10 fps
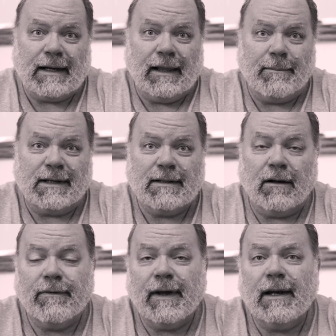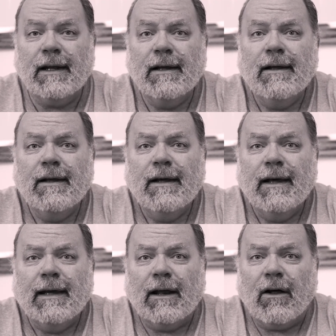I let myself in,
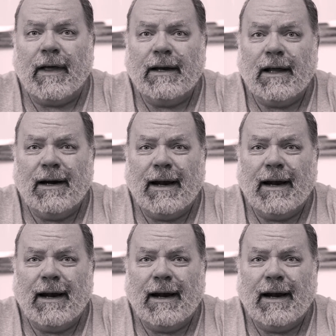get all that done,